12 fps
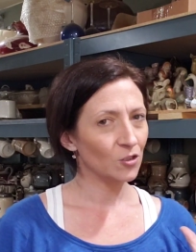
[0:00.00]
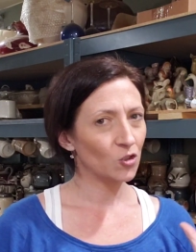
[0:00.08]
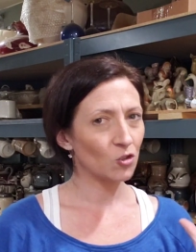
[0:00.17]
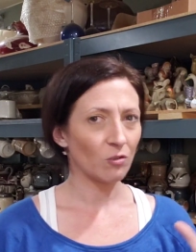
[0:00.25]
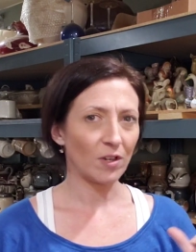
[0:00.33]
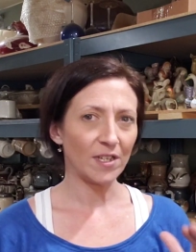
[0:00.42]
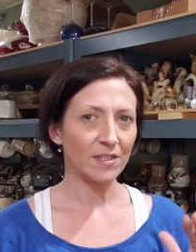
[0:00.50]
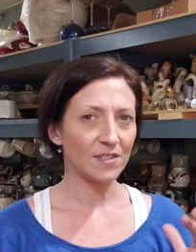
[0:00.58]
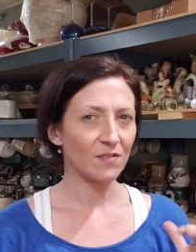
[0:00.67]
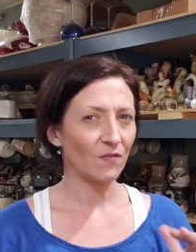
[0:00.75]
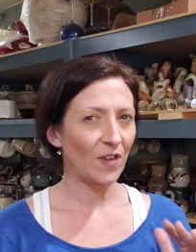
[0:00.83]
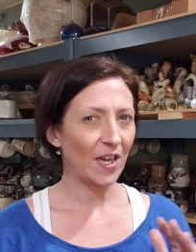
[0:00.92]
trends
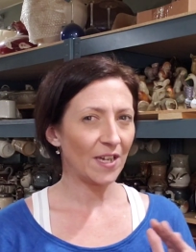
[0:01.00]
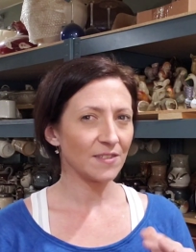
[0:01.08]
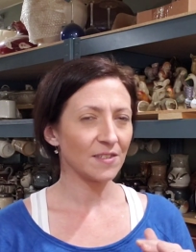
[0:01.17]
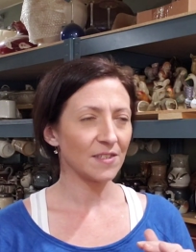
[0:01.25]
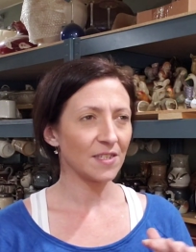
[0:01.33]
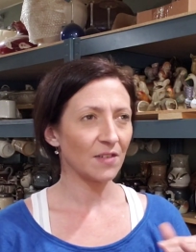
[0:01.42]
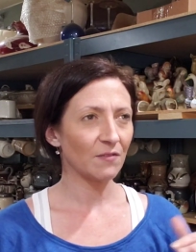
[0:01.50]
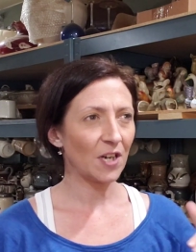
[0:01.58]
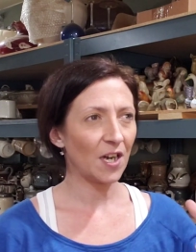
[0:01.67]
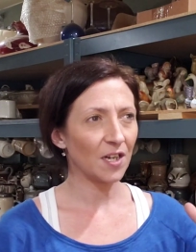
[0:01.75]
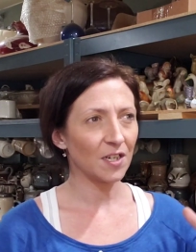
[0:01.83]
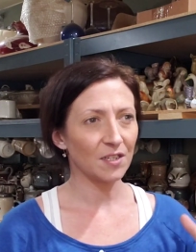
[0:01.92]
and fads and stuff
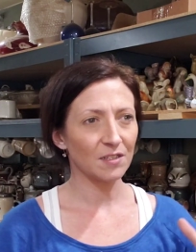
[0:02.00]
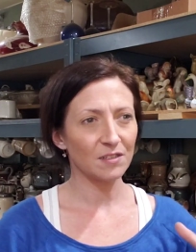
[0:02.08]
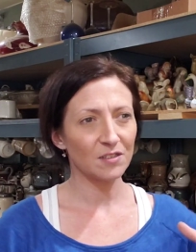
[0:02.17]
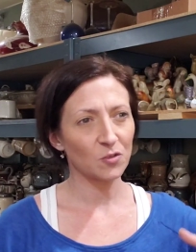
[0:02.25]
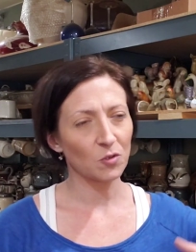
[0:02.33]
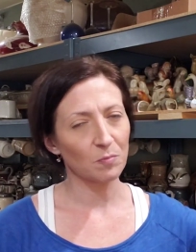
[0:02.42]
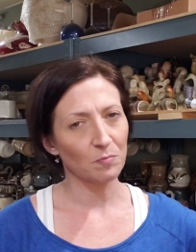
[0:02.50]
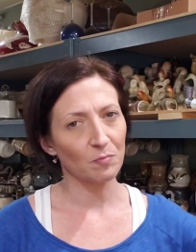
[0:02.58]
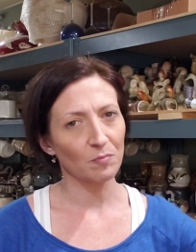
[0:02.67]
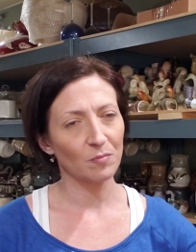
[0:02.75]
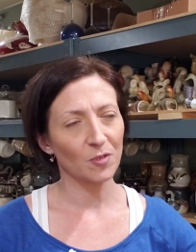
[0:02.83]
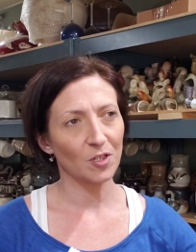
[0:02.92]
kind of sort of
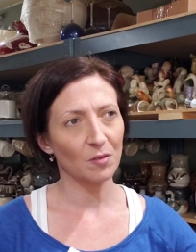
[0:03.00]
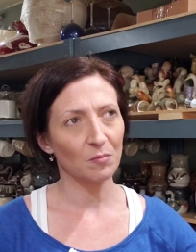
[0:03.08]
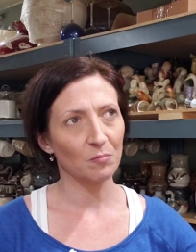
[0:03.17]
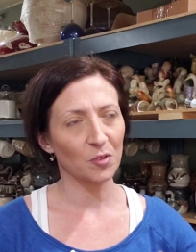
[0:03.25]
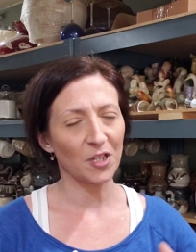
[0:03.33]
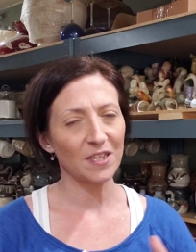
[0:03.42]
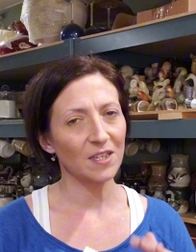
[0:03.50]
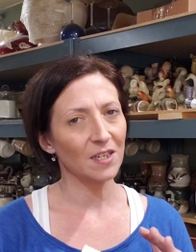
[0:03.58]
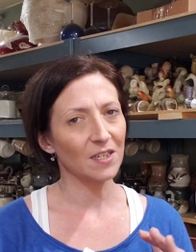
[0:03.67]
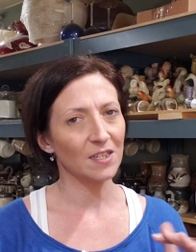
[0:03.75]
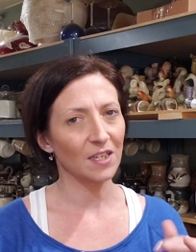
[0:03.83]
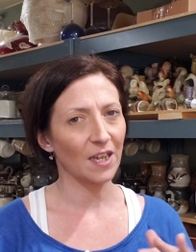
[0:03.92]
uh, blended
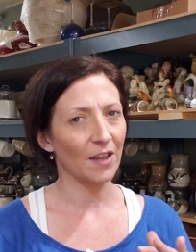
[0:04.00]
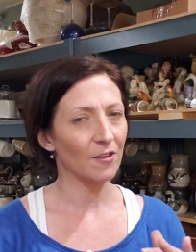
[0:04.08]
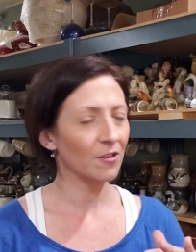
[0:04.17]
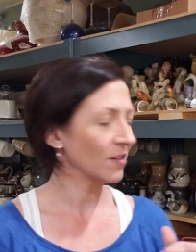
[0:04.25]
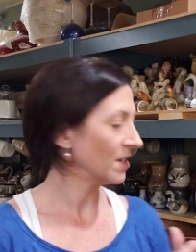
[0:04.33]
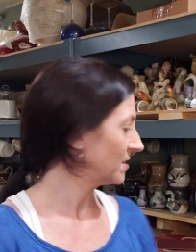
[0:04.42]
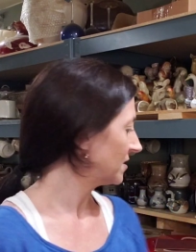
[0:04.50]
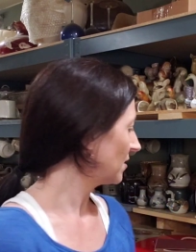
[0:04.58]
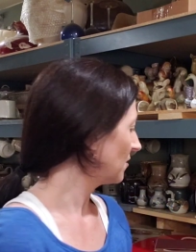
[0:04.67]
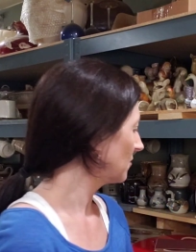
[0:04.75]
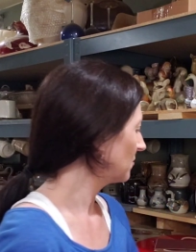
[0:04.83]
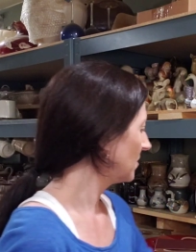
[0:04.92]
in together. And
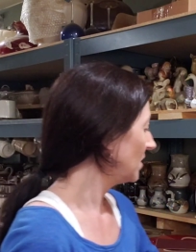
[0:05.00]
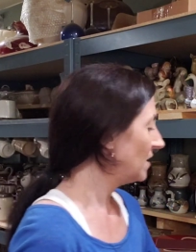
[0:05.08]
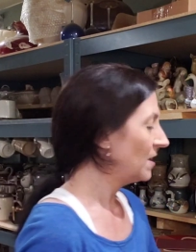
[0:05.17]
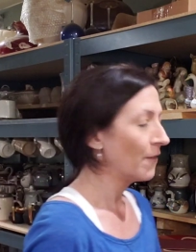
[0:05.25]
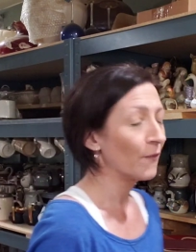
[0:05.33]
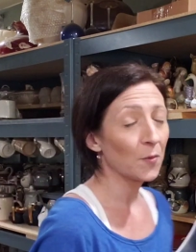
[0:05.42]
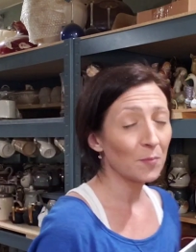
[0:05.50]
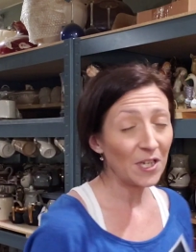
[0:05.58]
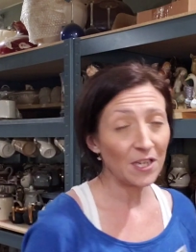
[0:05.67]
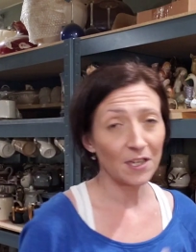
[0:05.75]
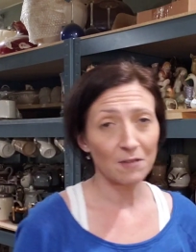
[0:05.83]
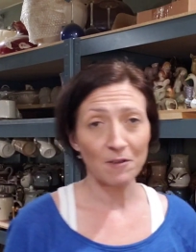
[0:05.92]
so for
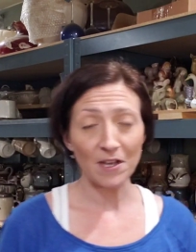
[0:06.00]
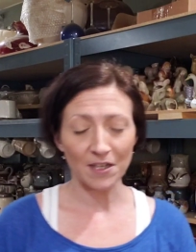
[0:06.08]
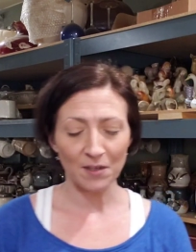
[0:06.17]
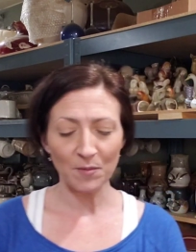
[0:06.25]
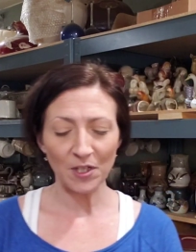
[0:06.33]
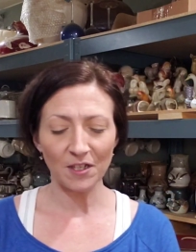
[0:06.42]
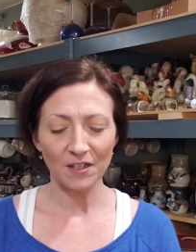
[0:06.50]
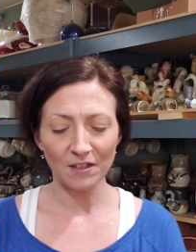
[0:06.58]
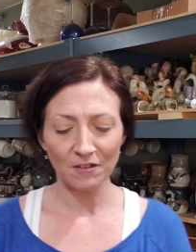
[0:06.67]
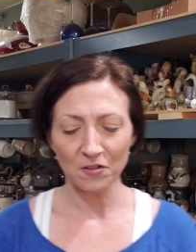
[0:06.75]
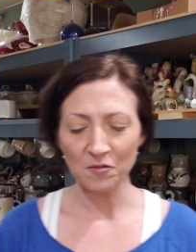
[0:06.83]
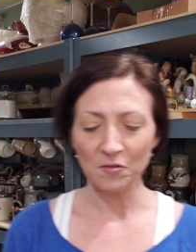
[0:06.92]
me, anyway, it can be a
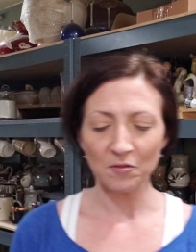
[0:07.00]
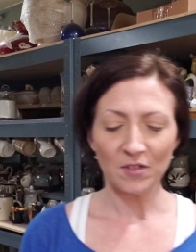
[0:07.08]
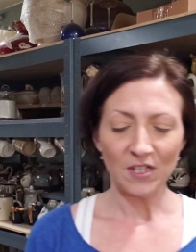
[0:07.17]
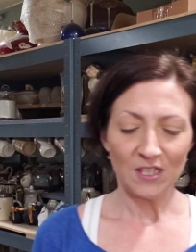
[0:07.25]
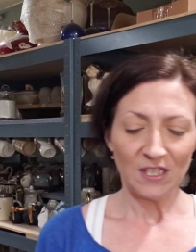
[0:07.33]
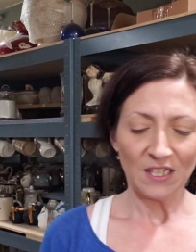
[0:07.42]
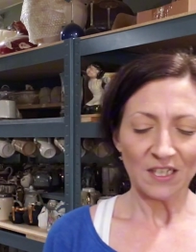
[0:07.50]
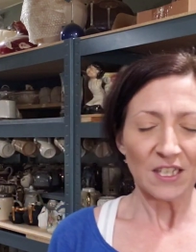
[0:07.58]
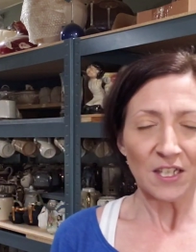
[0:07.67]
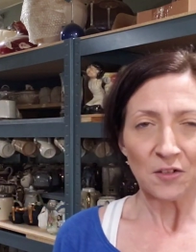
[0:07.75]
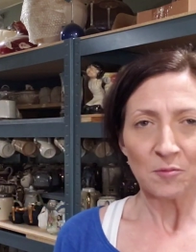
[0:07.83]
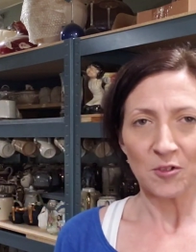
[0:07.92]
little a
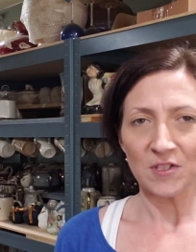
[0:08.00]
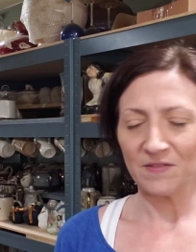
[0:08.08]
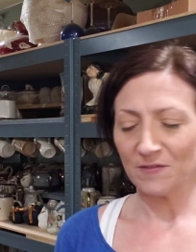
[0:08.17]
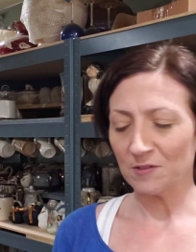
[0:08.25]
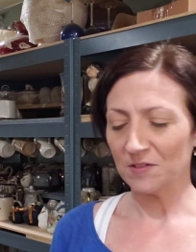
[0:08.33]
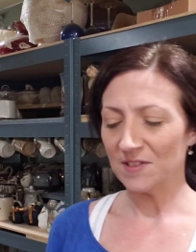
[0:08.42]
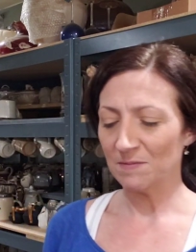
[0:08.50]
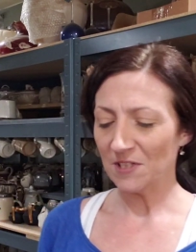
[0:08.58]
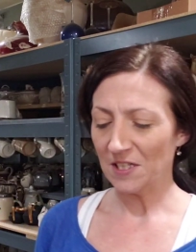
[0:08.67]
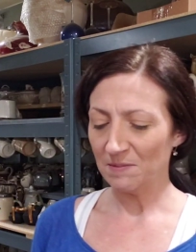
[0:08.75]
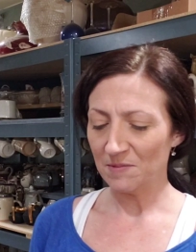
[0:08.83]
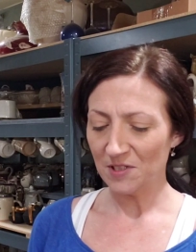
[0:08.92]
little more difficult
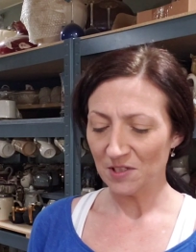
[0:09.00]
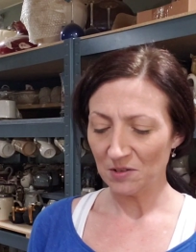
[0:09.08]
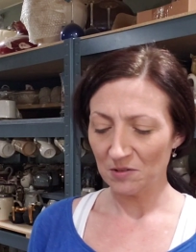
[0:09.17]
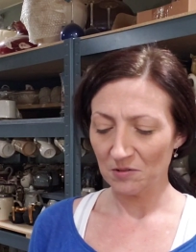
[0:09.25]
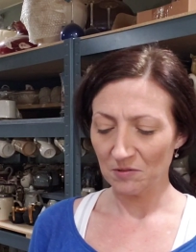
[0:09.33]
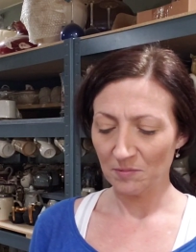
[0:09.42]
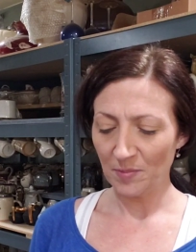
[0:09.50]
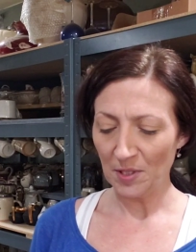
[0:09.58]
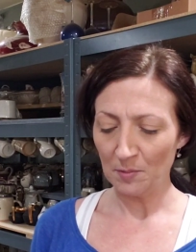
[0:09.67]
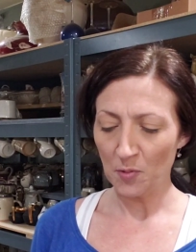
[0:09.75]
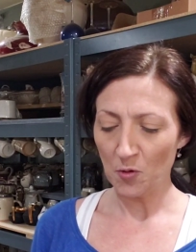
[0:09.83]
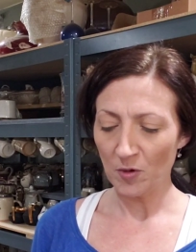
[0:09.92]
sometimes to
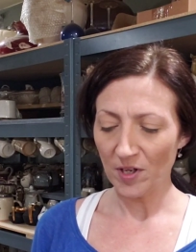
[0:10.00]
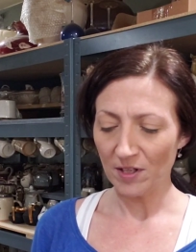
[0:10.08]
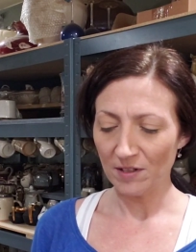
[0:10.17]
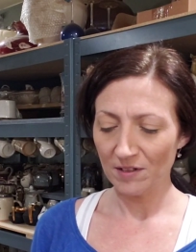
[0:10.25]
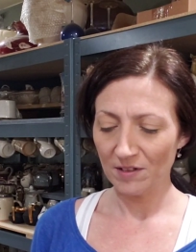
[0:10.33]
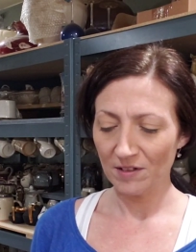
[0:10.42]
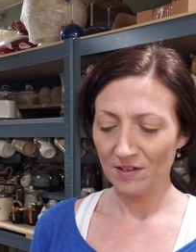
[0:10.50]
pinpoint